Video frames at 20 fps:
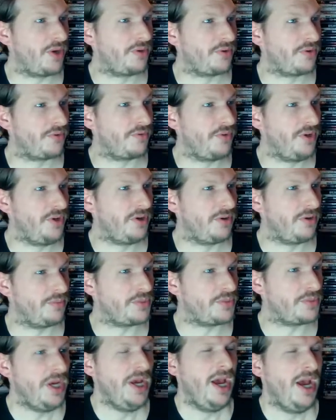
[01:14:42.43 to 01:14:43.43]
other
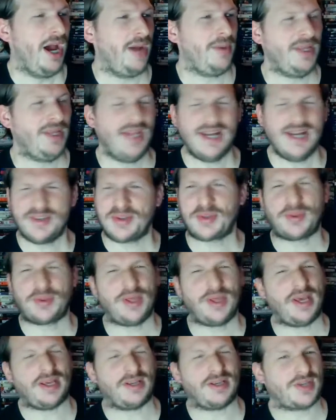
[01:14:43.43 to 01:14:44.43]
films. I mean, that's the
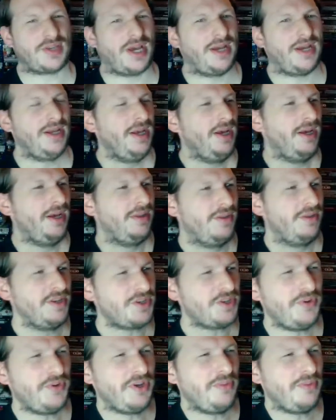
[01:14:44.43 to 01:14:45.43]
thing, is that
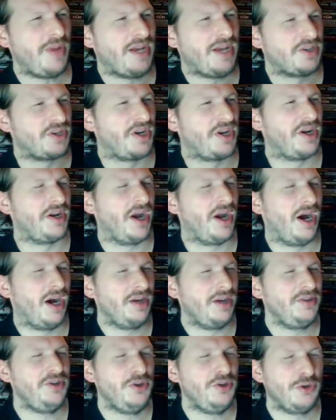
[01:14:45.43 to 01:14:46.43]
this film has an
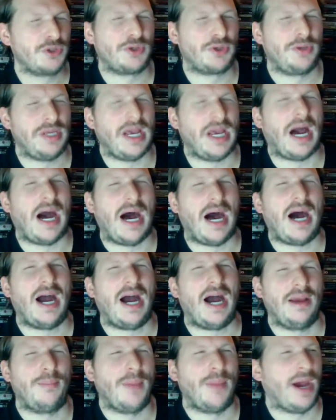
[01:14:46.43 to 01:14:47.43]
unusually
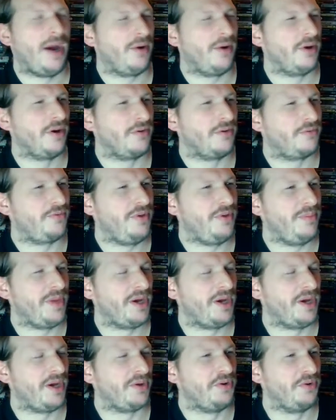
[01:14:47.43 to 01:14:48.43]
high amount of
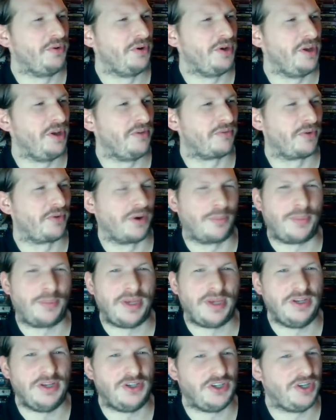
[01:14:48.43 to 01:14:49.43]
female nudity for a
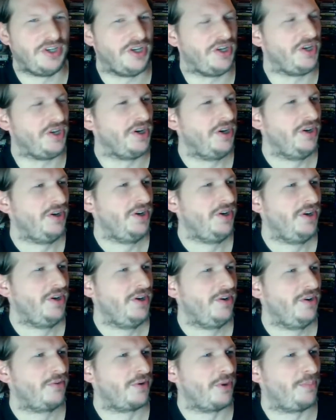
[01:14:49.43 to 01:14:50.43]
PG
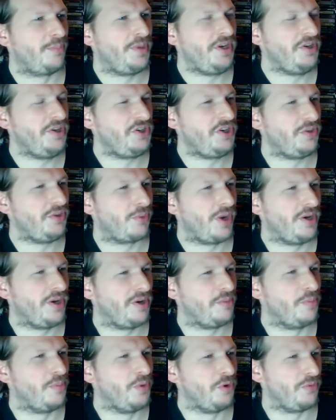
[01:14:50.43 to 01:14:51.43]

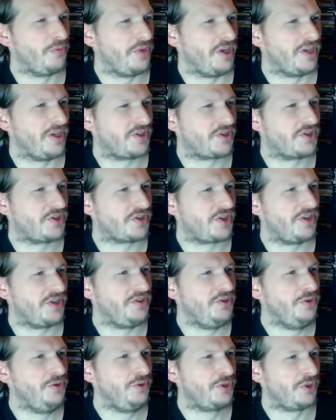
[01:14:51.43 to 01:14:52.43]
rated movie. It's just
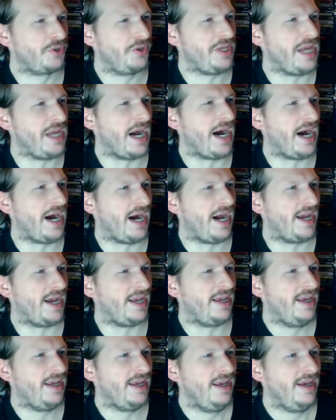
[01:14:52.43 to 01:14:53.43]
unusually
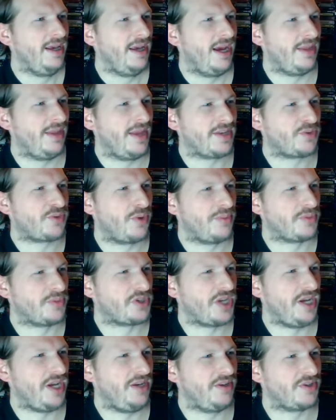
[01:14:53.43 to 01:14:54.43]
high, and that's what I'm
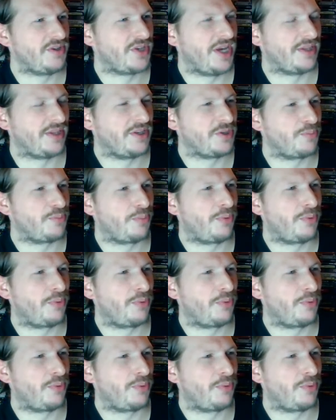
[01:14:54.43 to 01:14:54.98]
saying, is that